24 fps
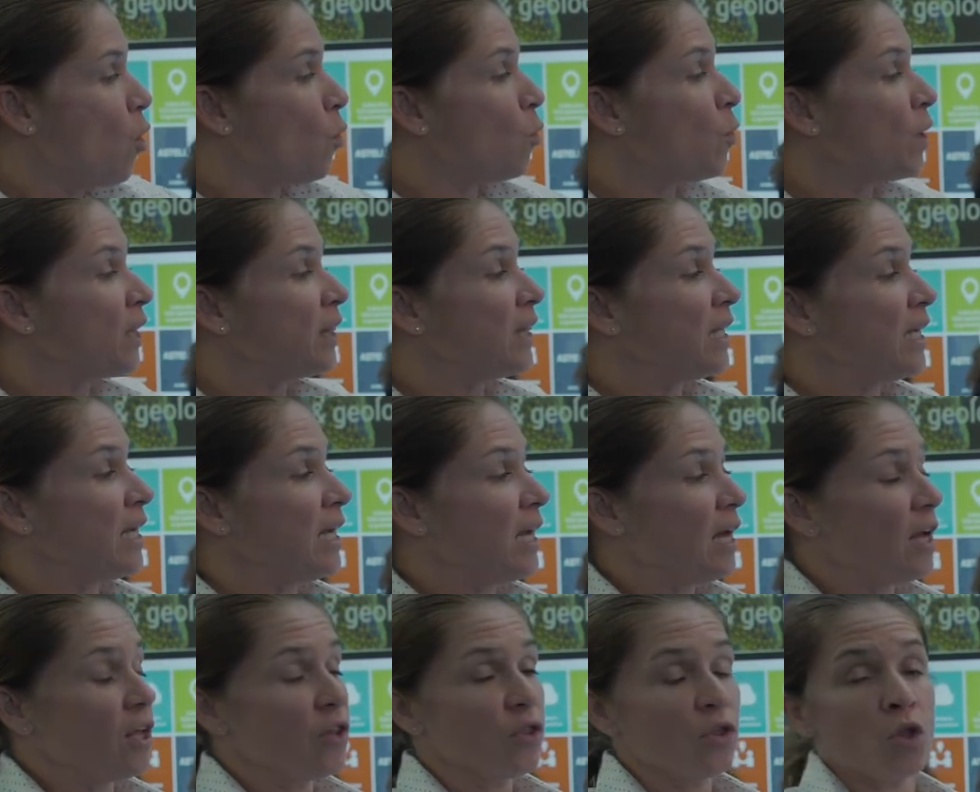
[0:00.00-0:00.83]
With
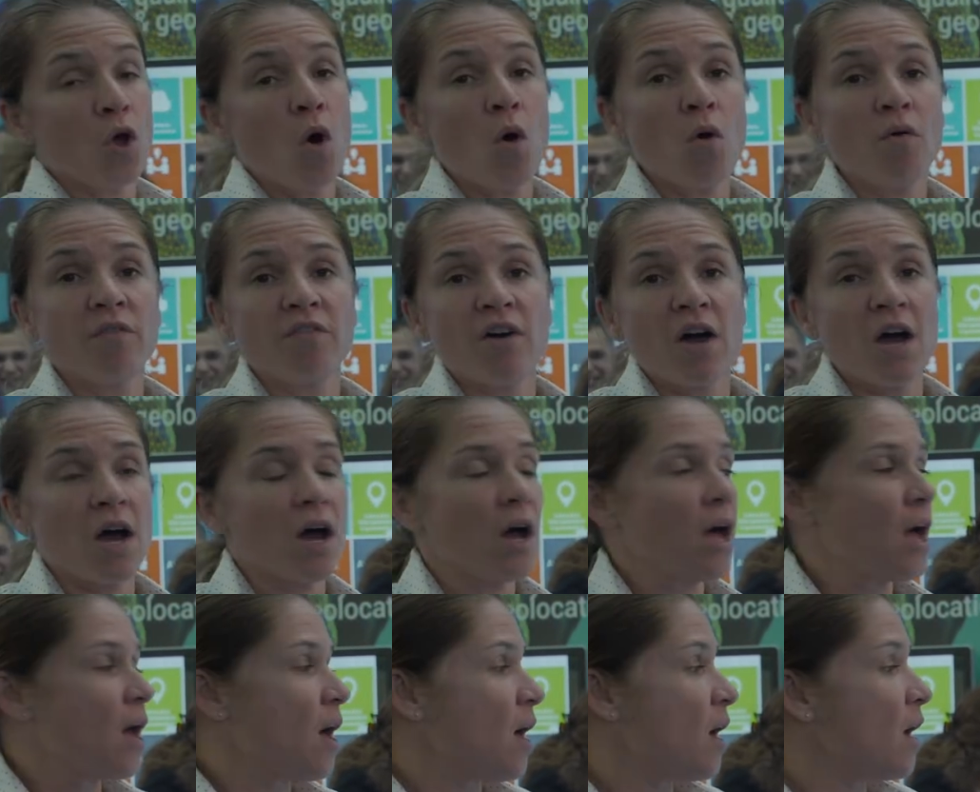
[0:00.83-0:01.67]
the
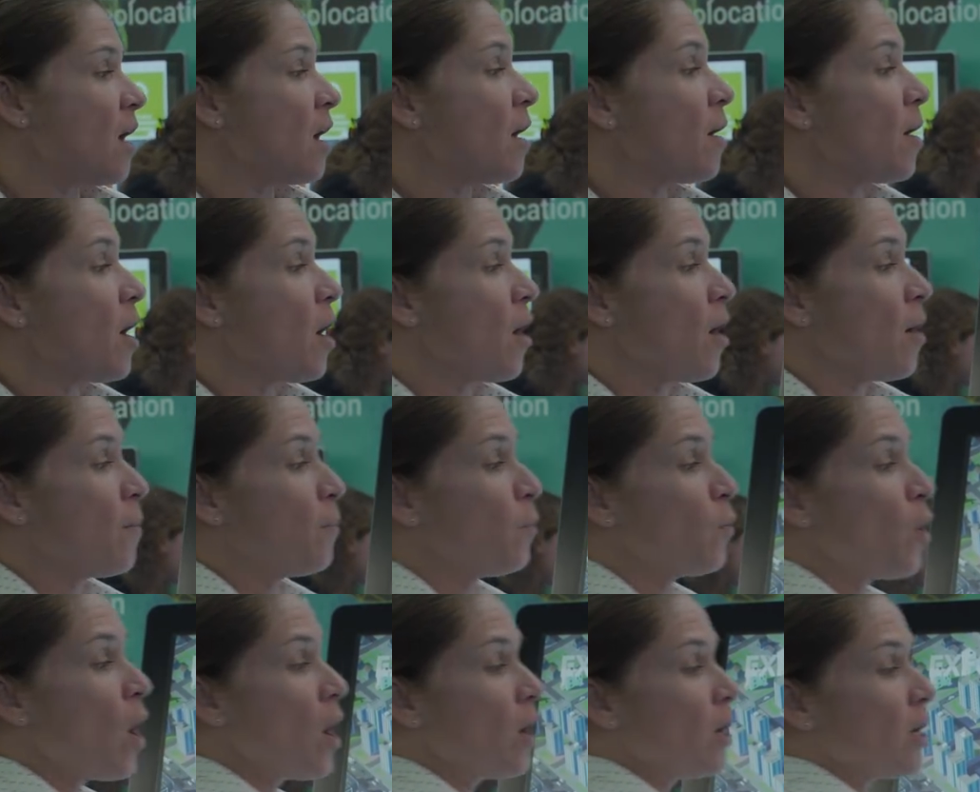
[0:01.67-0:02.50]
Nova
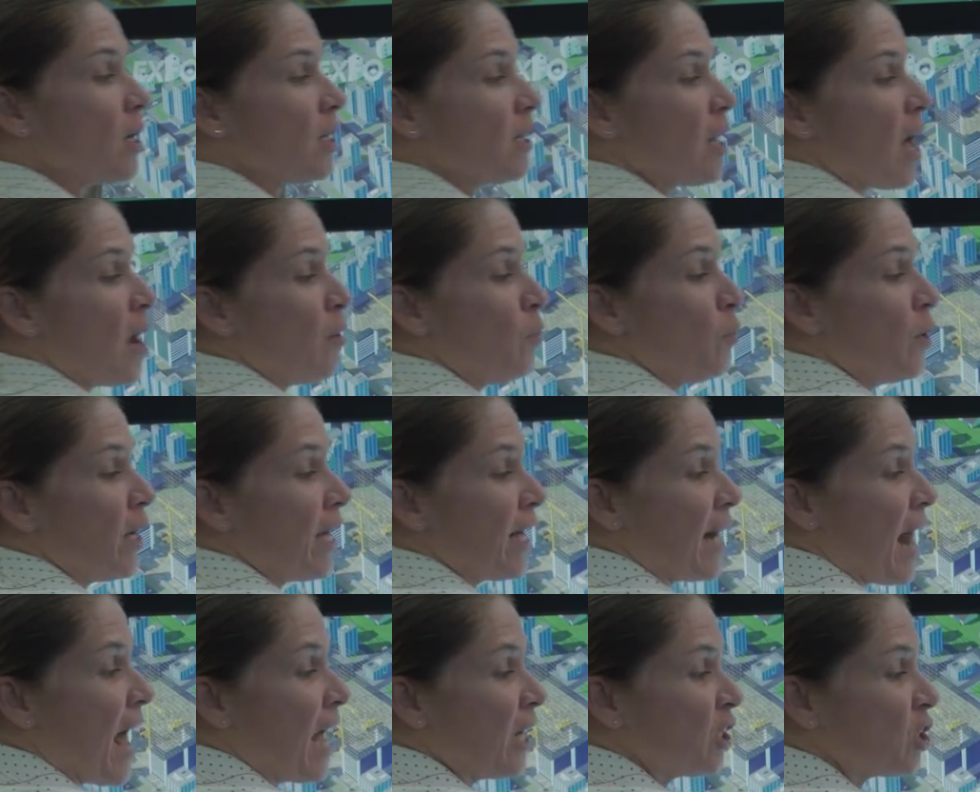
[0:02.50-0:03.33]
product line, we
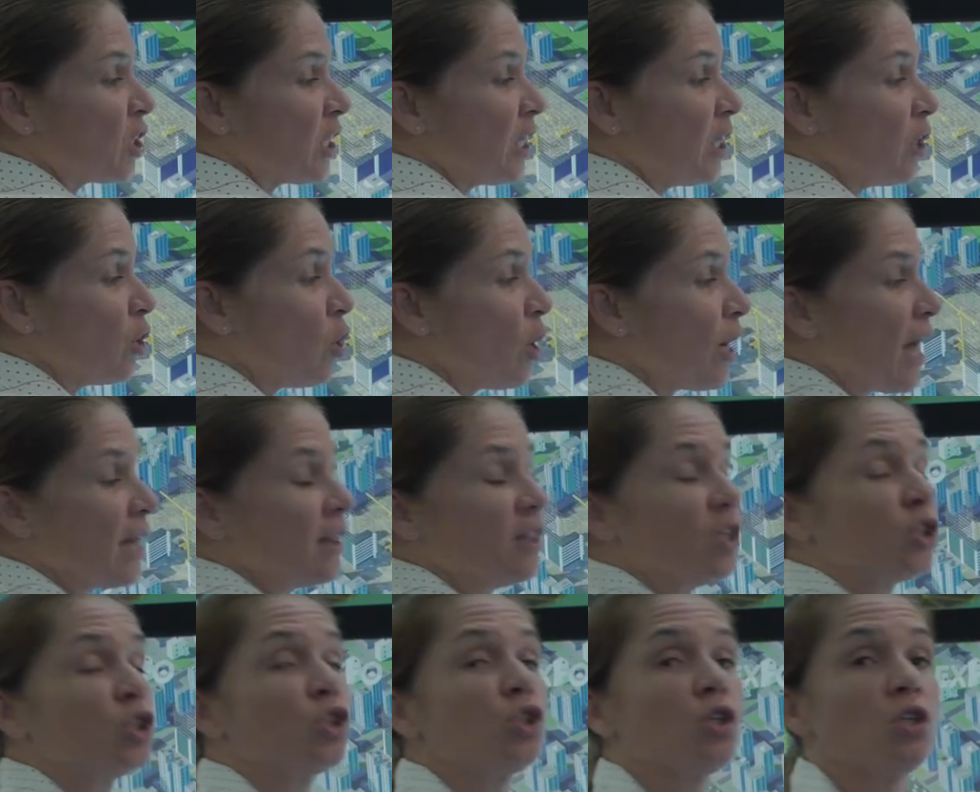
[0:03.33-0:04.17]
can actually look
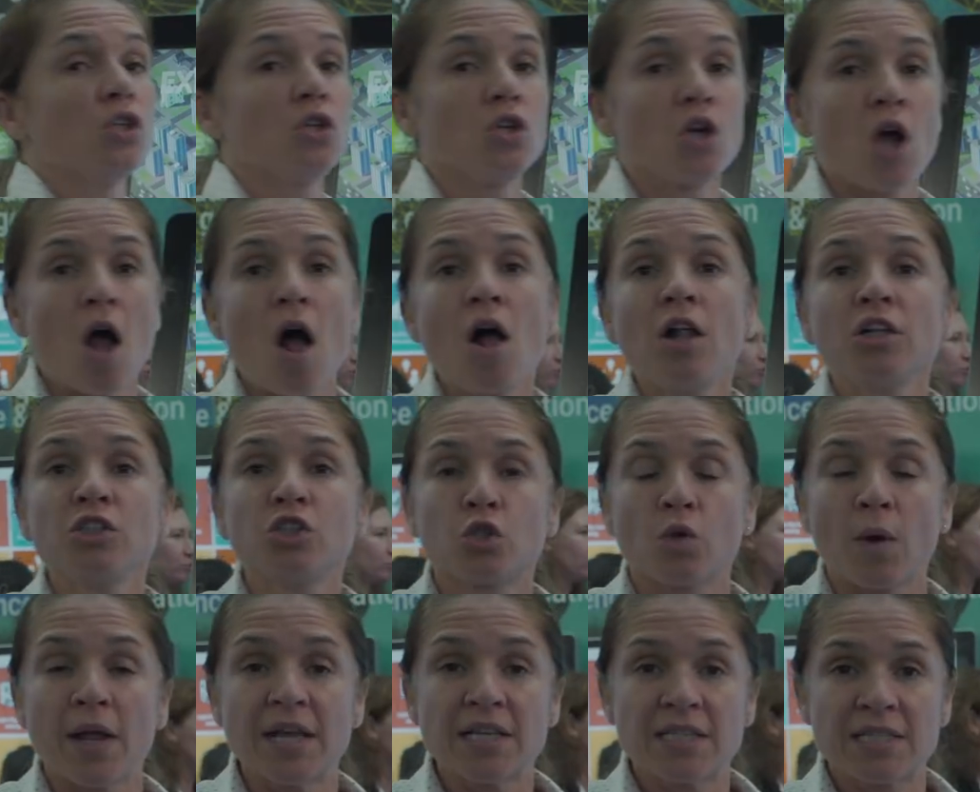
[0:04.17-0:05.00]
at the call
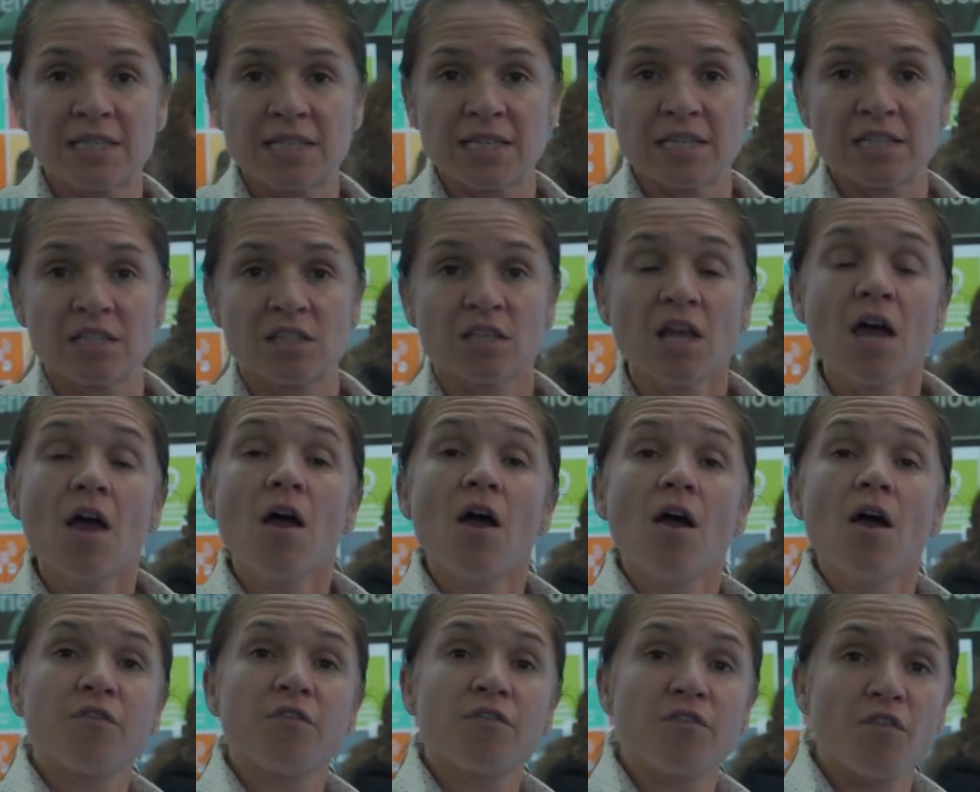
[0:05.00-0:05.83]
traces
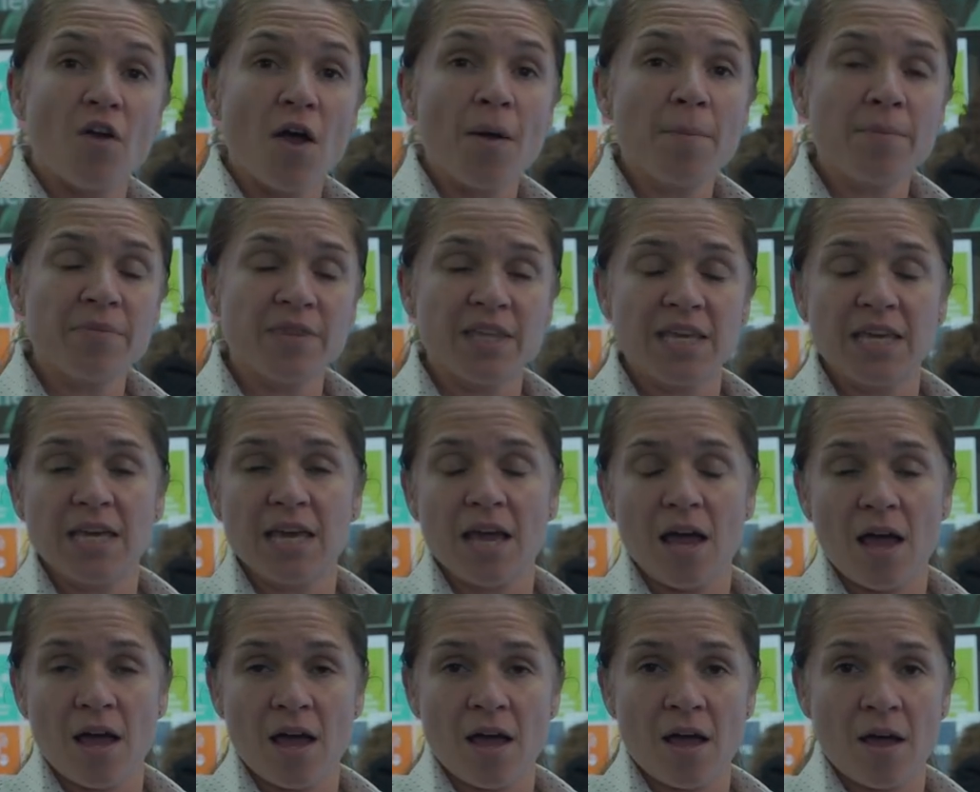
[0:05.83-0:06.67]
from the,
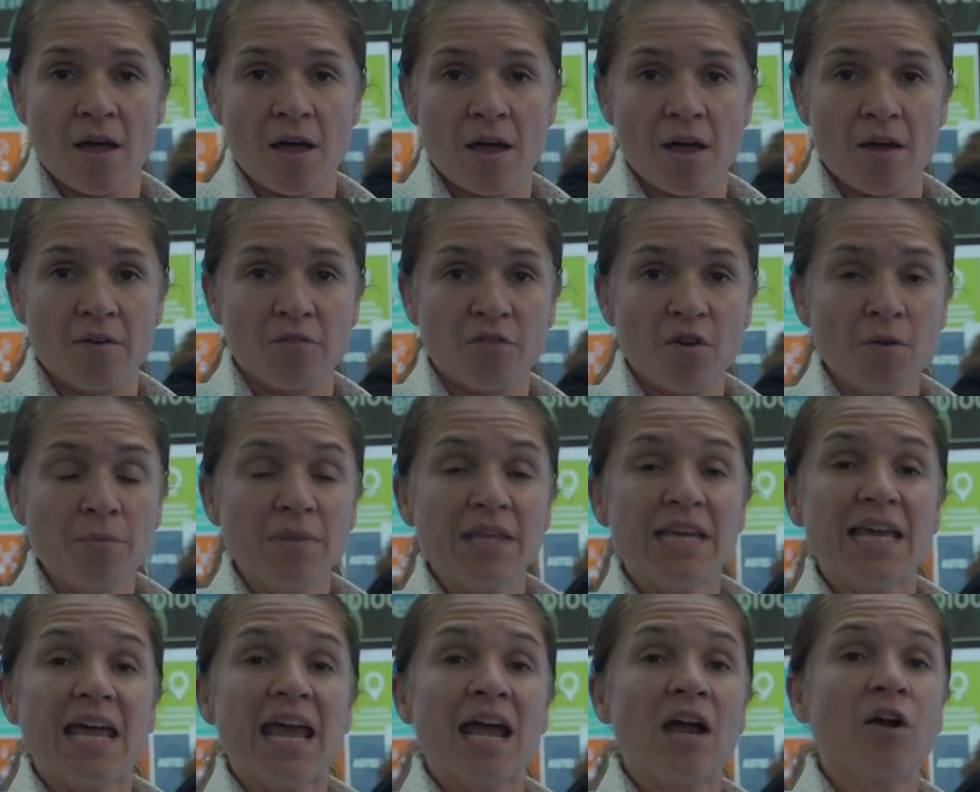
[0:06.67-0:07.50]
uh, from
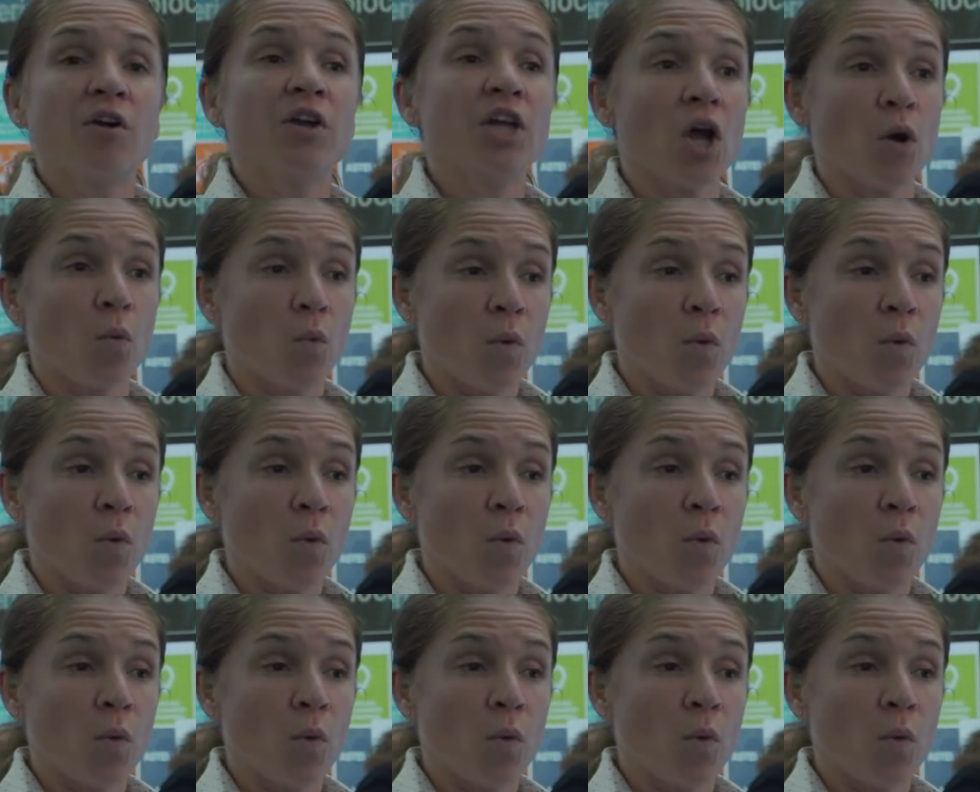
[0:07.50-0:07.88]
the area